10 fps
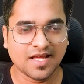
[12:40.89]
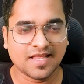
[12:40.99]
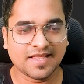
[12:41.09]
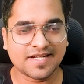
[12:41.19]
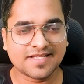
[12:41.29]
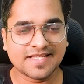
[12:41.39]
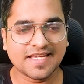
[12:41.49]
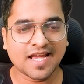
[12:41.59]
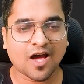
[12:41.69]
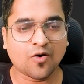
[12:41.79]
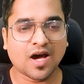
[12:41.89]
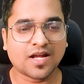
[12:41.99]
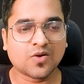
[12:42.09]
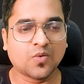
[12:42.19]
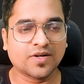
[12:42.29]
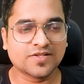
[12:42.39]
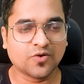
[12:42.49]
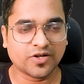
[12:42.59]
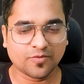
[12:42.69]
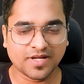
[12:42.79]
Let's see how our code is
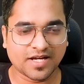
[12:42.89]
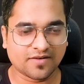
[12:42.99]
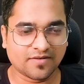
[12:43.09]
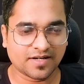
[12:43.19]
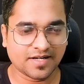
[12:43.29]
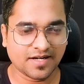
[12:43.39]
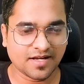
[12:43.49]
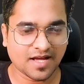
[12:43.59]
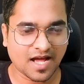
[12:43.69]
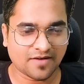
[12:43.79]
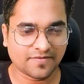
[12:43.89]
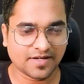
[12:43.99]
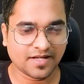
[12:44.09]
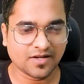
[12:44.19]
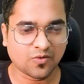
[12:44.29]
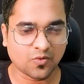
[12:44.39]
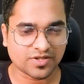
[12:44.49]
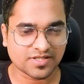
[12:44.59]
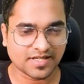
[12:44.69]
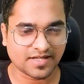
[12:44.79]
going to be converted after
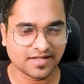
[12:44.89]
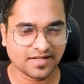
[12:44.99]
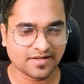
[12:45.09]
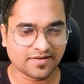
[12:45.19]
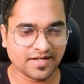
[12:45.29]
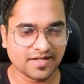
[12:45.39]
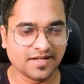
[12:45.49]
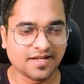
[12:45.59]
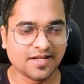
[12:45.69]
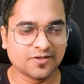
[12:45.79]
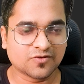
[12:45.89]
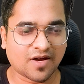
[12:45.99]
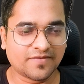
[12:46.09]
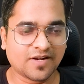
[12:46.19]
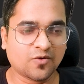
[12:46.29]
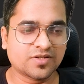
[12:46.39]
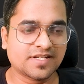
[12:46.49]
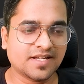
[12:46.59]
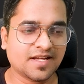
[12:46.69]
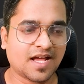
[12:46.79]
hosting, right? So after
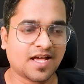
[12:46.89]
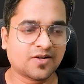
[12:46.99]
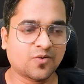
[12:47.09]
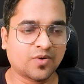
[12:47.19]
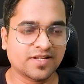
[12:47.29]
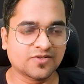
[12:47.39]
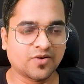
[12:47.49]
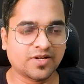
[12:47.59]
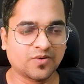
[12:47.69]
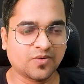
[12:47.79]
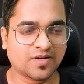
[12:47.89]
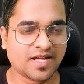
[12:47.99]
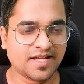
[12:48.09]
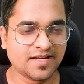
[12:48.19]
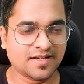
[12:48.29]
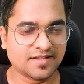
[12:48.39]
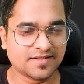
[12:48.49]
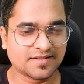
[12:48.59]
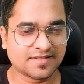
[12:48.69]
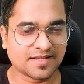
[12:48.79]
hosting, our code is going to look like
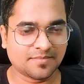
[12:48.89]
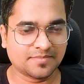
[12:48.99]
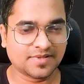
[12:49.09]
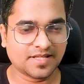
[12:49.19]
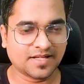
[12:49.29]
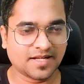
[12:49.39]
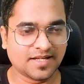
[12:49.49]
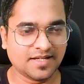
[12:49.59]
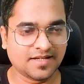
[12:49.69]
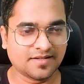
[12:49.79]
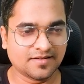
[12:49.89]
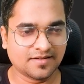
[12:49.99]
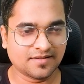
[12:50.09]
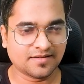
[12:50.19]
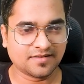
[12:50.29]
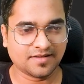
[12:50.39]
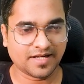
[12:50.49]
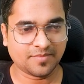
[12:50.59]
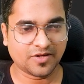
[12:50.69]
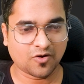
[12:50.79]
something like,
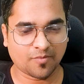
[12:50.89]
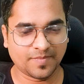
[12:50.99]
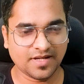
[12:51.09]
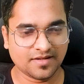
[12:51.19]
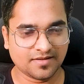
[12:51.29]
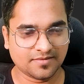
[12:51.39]
let me copy,